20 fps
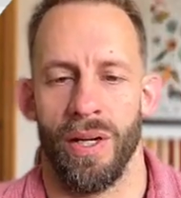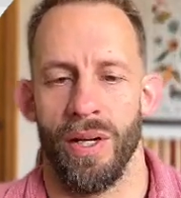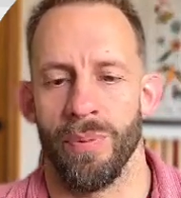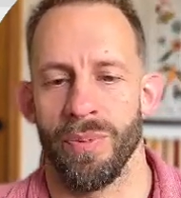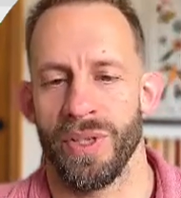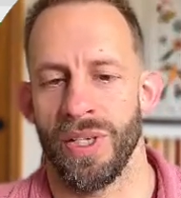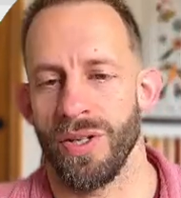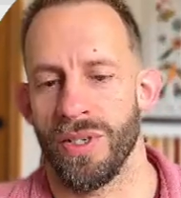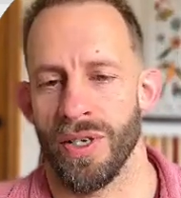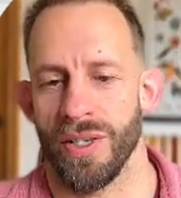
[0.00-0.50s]

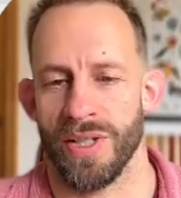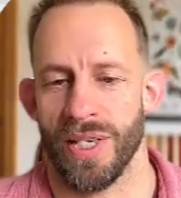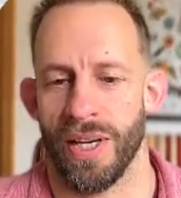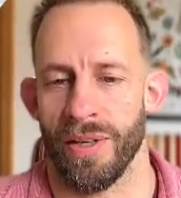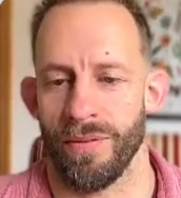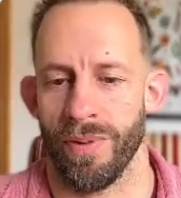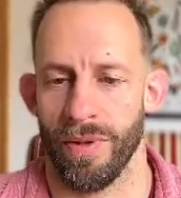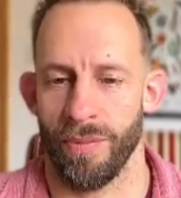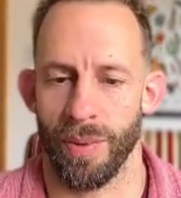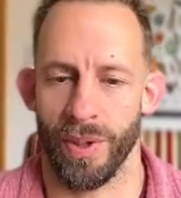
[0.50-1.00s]
T-shirts
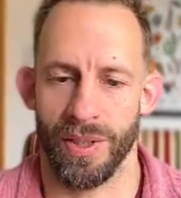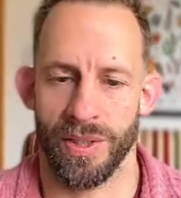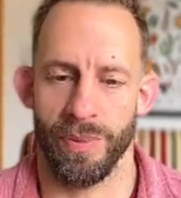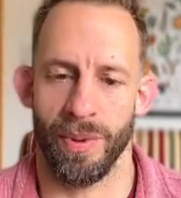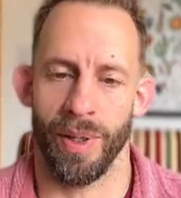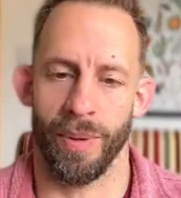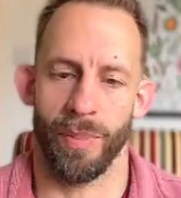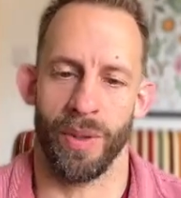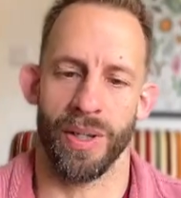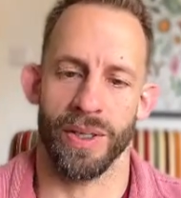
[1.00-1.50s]
hand fluffed by
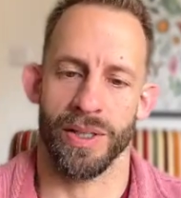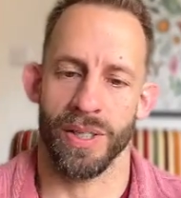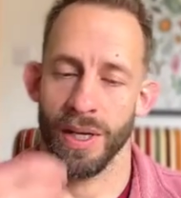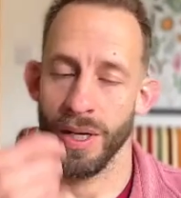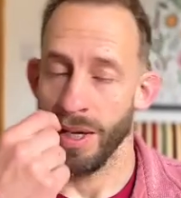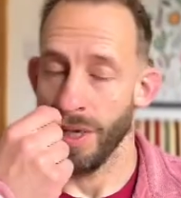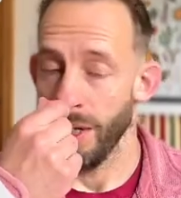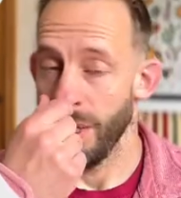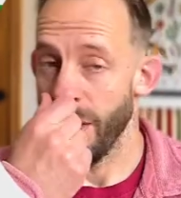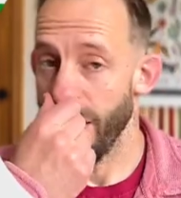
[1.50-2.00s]
Tibetan monks
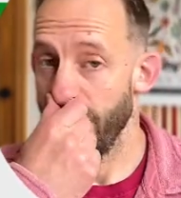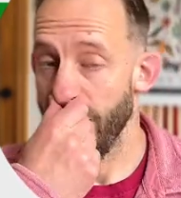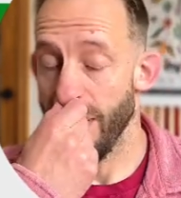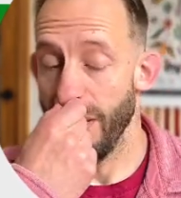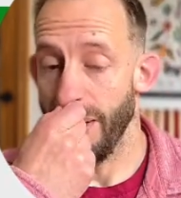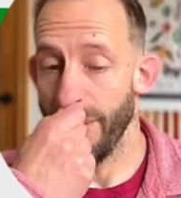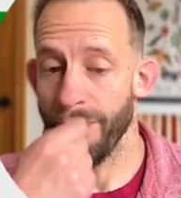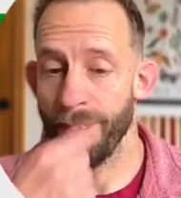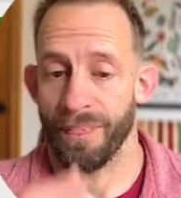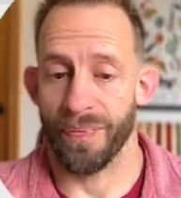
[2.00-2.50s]
in
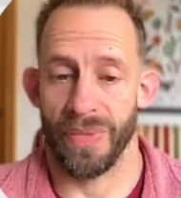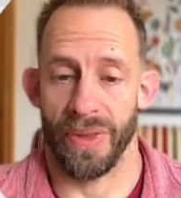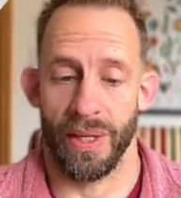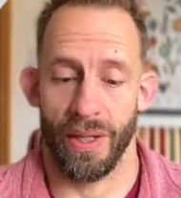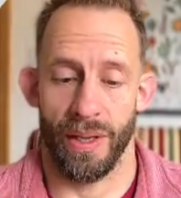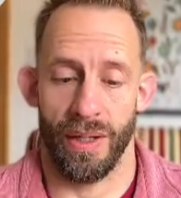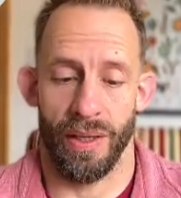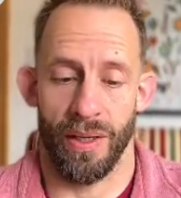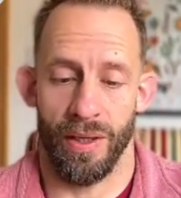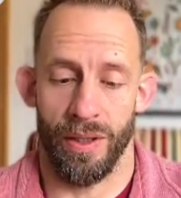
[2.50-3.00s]
there.
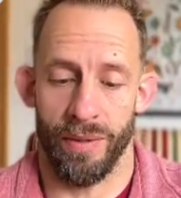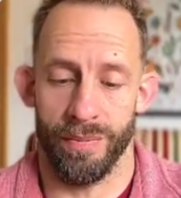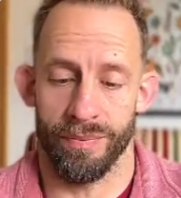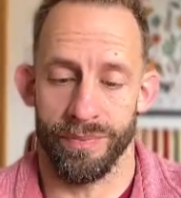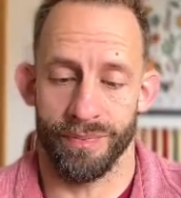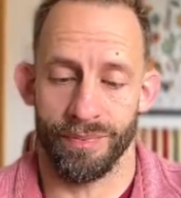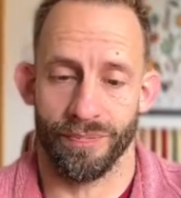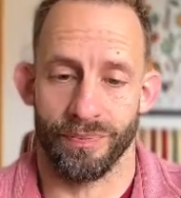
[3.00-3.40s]
And